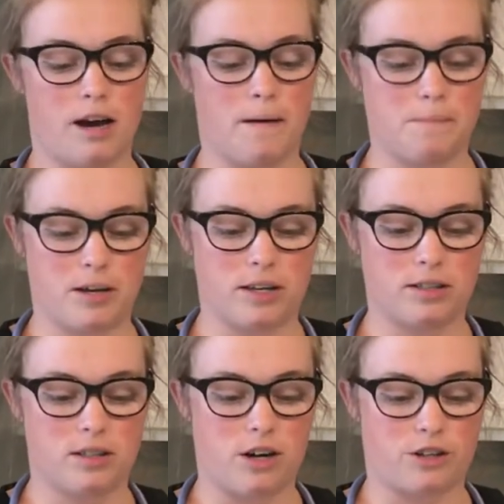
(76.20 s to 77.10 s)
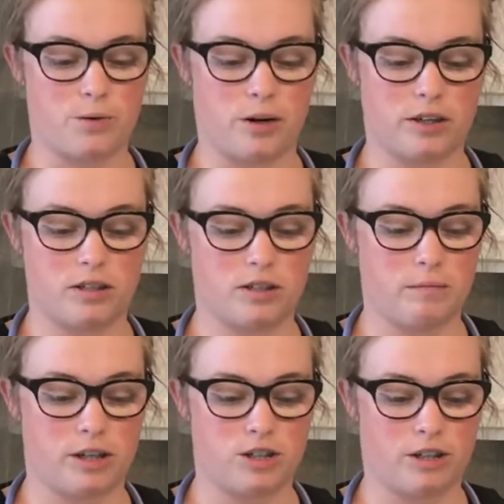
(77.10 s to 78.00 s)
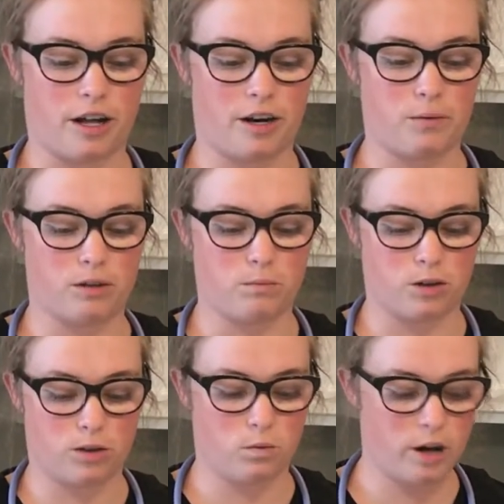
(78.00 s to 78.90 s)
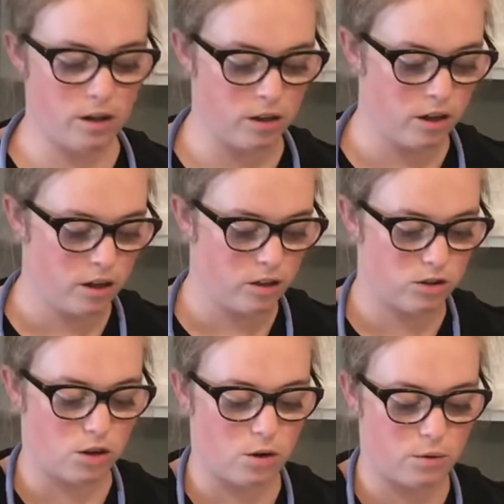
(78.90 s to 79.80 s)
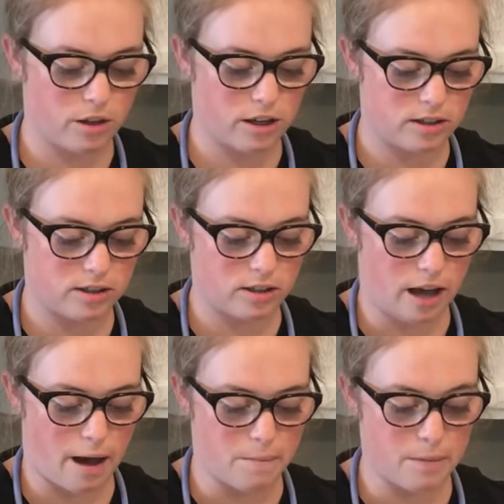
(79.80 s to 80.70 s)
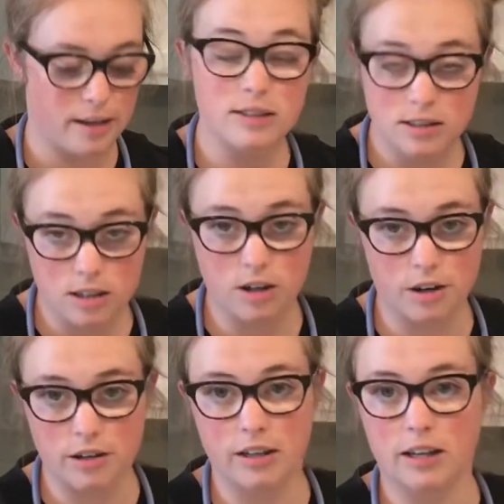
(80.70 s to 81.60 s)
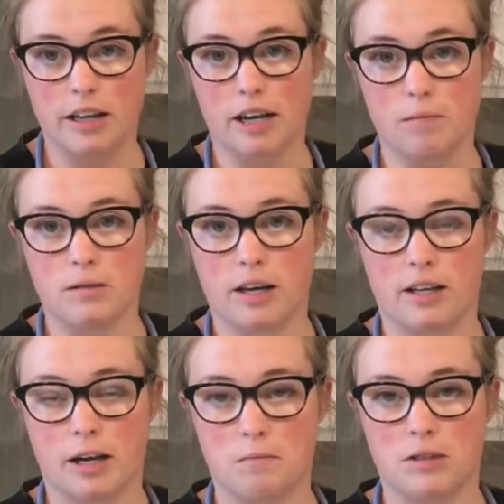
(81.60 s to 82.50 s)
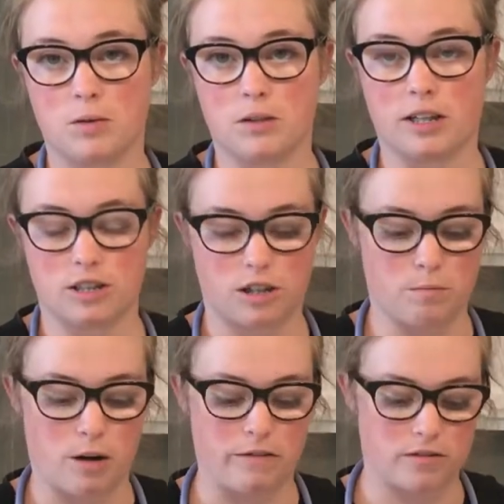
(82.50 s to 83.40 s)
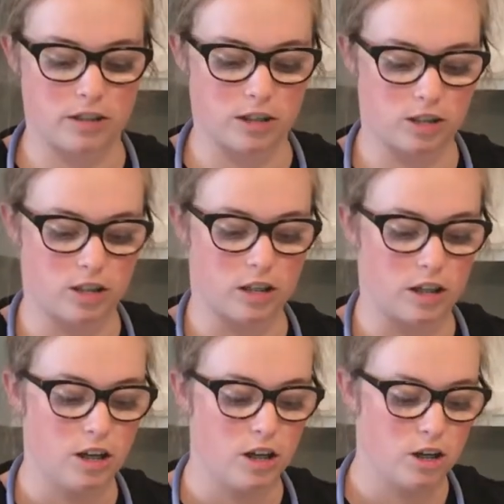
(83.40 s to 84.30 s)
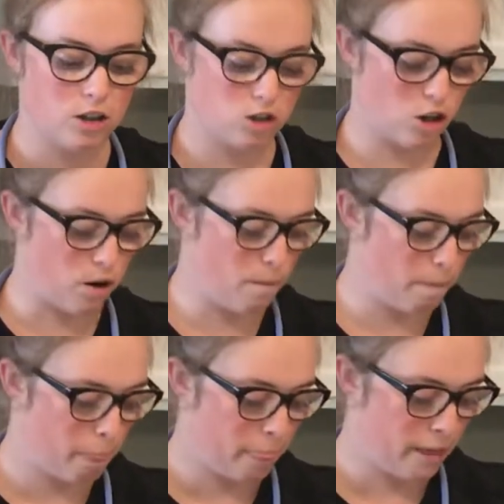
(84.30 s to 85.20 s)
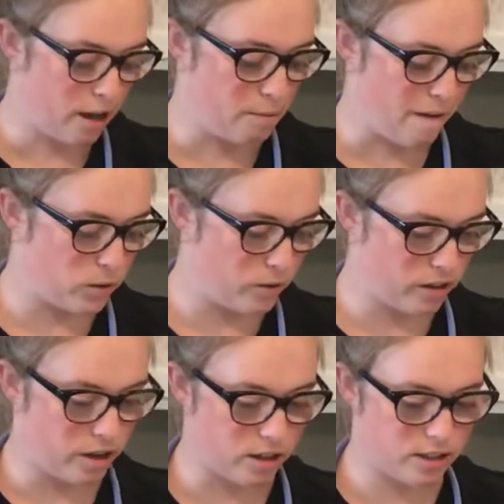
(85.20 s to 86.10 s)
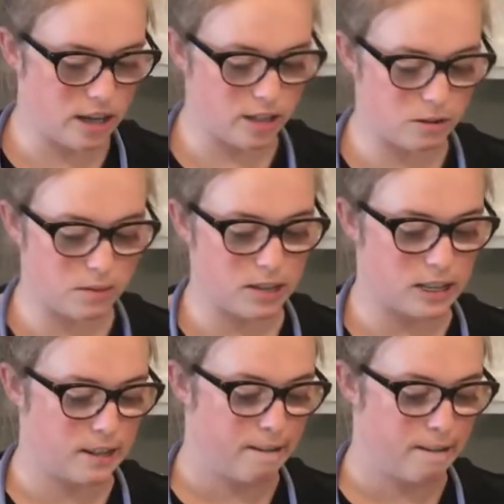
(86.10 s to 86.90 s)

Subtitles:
because the doctor wanted to make sure that it would work well. So this is currently clamped. They clamped it when they took him off of suctioning. So after we've done our assessment,